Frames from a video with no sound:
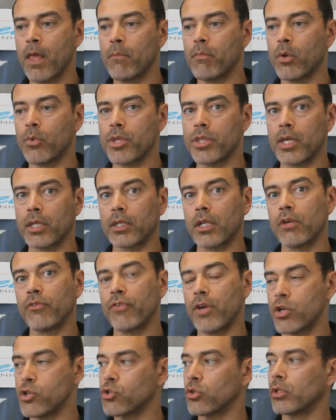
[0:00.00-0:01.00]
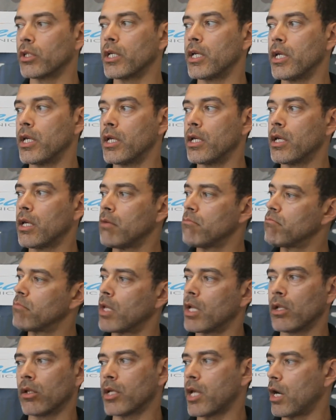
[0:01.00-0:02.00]
But we think that eventually
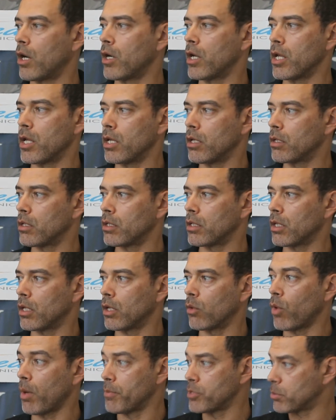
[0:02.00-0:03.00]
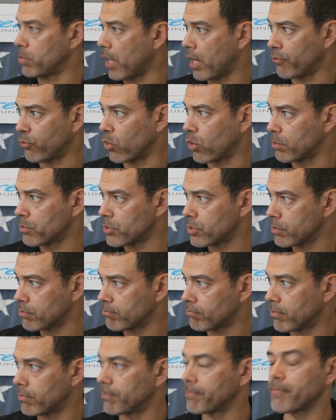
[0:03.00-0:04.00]
it'll carry weapons platforms,
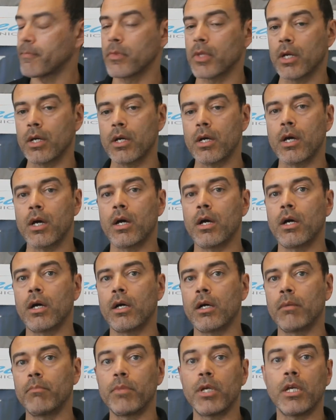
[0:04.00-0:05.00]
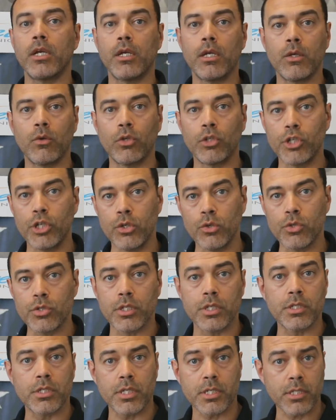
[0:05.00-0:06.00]
be
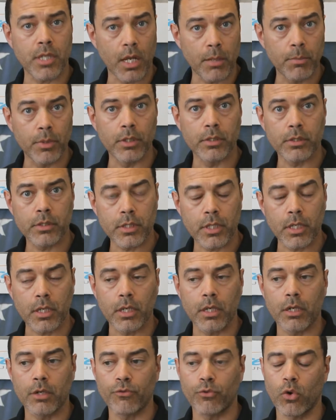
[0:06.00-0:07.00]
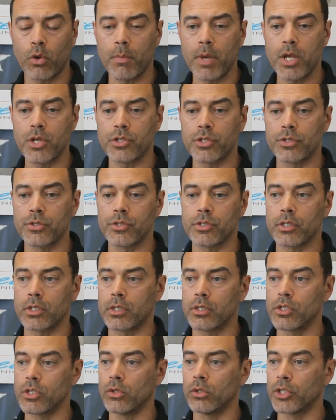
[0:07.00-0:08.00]
used in sustainment formations
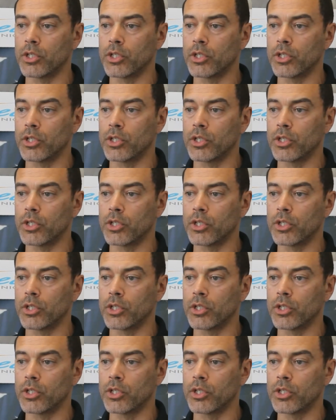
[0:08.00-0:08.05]
and do